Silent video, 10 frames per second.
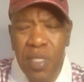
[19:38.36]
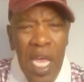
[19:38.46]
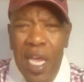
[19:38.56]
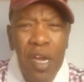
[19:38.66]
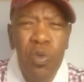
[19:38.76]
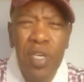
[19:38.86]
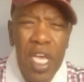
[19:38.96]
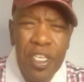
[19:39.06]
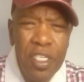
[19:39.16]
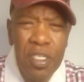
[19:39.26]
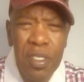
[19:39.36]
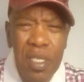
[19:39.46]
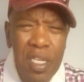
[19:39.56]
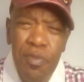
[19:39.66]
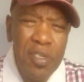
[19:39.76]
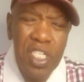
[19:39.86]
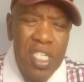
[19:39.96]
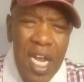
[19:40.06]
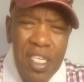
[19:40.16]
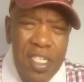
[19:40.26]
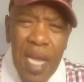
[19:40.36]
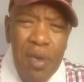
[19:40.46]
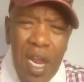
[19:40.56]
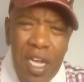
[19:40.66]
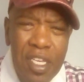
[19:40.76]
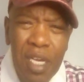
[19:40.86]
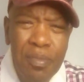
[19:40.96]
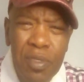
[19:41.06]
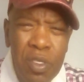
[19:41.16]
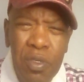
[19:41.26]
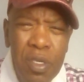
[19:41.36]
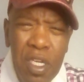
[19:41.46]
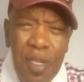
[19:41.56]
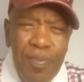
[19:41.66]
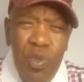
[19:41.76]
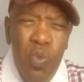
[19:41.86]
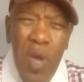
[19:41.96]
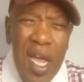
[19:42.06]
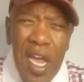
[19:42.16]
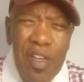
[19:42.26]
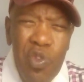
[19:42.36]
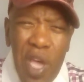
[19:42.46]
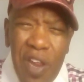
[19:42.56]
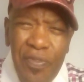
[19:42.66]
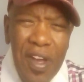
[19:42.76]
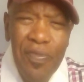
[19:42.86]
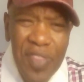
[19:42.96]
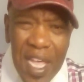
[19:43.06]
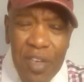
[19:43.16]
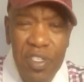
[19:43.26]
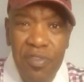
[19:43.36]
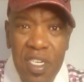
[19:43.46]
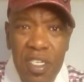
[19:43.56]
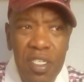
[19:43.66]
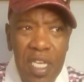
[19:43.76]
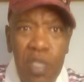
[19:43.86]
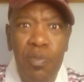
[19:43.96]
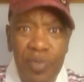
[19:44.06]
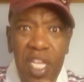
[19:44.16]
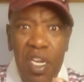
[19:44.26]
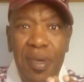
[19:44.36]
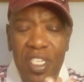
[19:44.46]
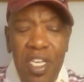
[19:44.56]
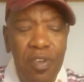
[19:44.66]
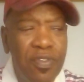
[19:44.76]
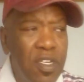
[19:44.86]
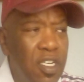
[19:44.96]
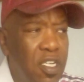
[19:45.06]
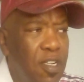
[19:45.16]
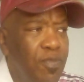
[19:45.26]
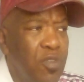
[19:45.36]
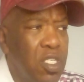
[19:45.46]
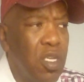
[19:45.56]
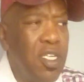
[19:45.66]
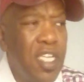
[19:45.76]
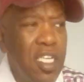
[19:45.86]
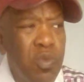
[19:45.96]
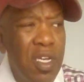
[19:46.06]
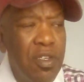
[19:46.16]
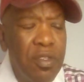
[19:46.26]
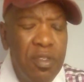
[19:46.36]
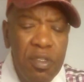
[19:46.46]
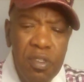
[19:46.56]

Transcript: I ain't got no cases. Never been shot, stabbed, locked up. So why I gotta give you $85,000, right? That's what I'm thinking to myself. So he says, "Well,